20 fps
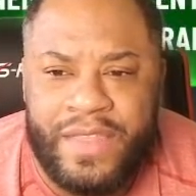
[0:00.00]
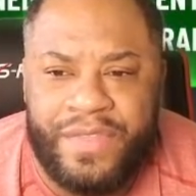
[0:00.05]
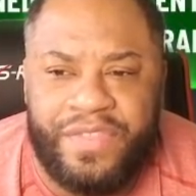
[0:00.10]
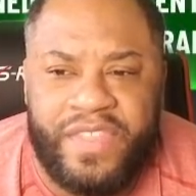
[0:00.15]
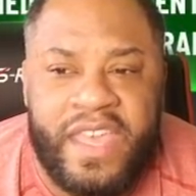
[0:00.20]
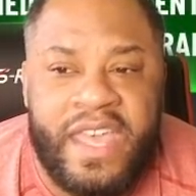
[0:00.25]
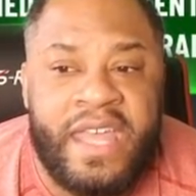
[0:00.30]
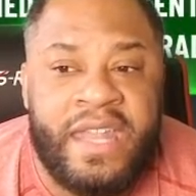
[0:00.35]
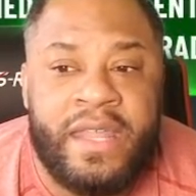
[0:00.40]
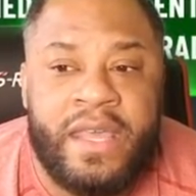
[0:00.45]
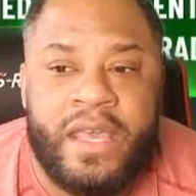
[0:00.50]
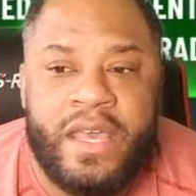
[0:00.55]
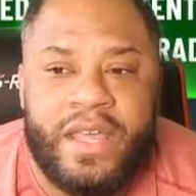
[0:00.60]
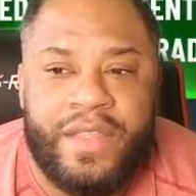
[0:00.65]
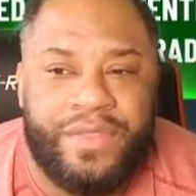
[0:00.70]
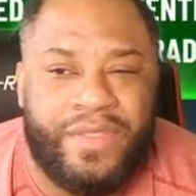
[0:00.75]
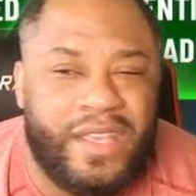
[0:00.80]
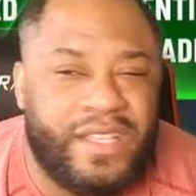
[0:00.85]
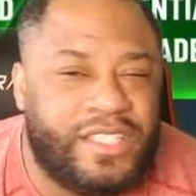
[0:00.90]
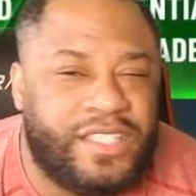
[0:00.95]
Then
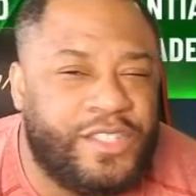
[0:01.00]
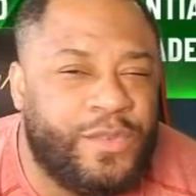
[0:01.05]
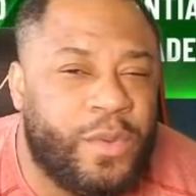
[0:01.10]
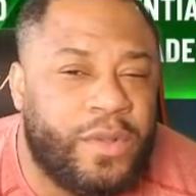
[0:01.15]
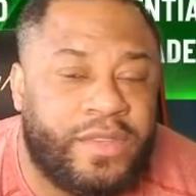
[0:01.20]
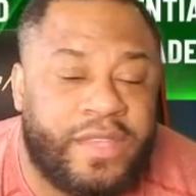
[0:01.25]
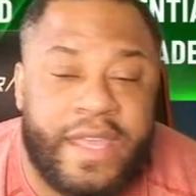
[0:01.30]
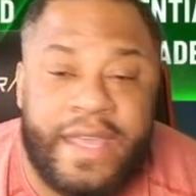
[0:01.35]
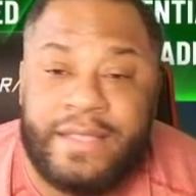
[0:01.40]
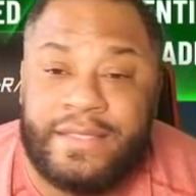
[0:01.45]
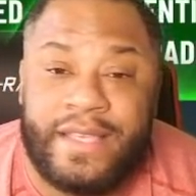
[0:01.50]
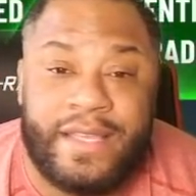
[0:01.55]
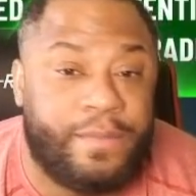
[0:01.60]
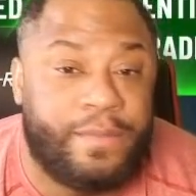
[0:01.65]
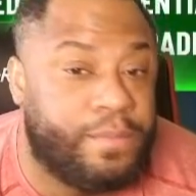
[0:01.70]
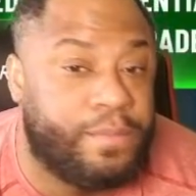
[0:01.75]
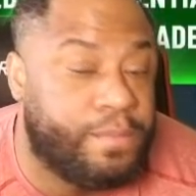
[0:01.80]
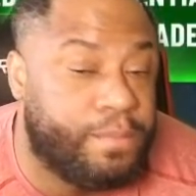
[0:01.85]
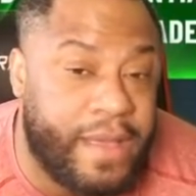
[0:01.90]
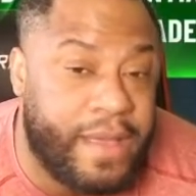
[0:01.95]
this is where things
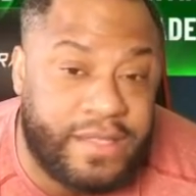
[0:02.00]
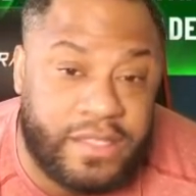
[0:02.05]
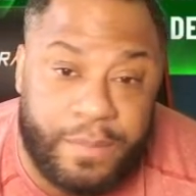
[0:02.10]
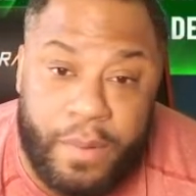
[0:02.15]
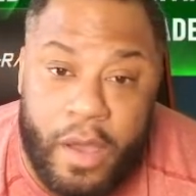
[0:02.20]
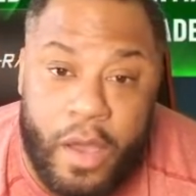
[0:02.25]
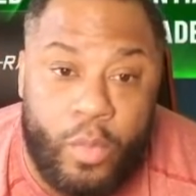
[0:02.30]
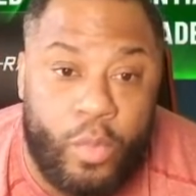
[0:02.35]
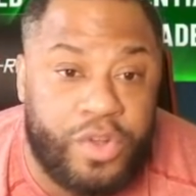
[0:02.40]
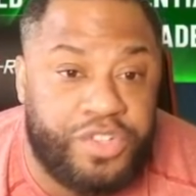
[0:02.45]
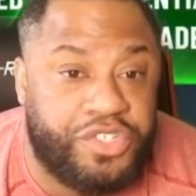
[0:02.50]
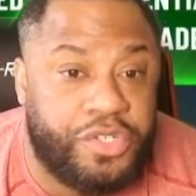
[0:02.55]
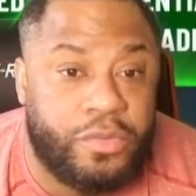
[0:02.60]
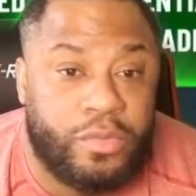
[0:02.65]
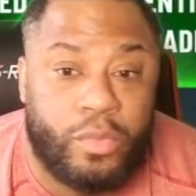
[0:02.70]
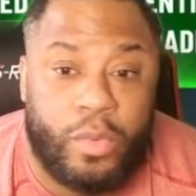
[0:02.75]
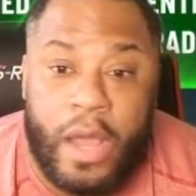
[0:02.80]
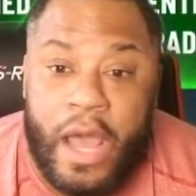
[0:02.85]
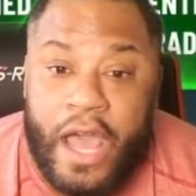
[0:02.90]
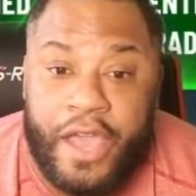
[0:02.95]
get based upon
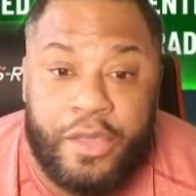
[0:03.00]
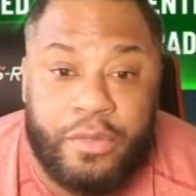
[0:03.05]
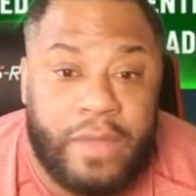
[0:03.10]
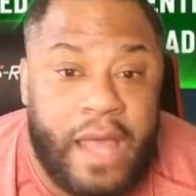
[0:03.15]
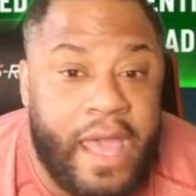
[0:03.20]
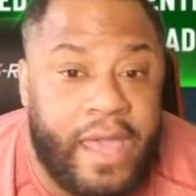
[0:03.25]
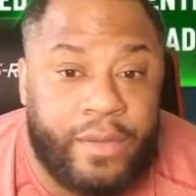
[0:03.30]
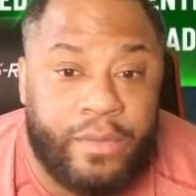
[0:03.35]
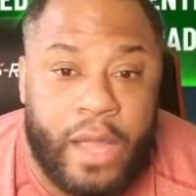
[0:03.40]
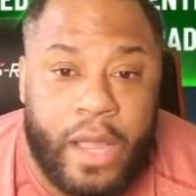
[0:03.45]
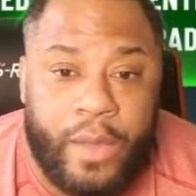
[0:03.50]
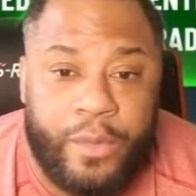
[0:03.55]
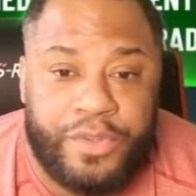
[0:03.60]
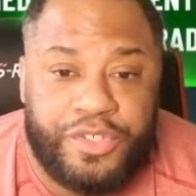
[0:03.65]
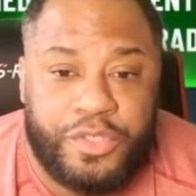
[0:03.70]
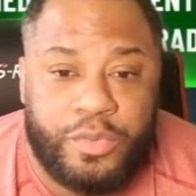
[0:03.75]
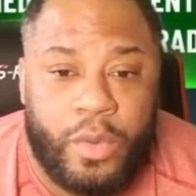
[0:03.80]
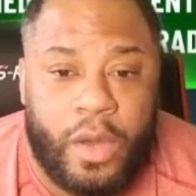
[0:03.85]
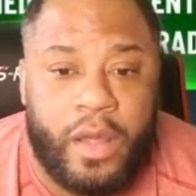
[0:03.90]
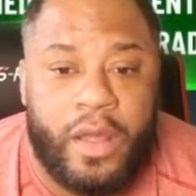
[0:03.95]
how you like, right?
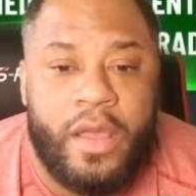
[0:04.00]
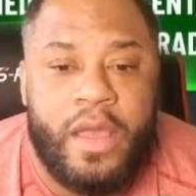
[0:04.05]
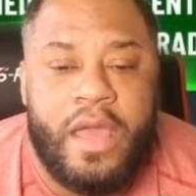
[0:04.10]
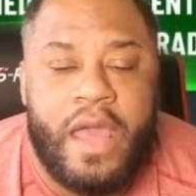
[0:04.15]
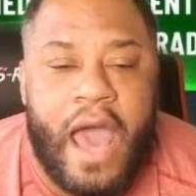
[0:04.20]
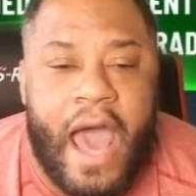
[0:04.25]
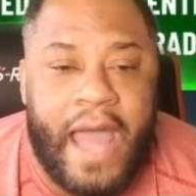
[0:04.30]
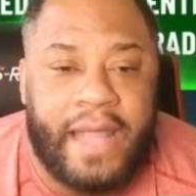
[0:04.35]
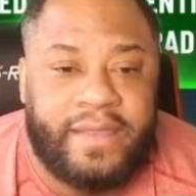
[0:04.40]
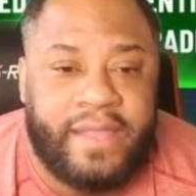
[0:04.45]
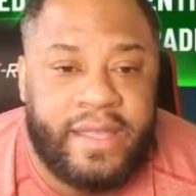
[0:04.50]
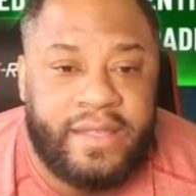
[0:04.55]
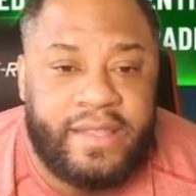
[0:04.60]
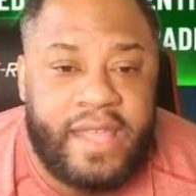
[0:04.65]
What you want. I think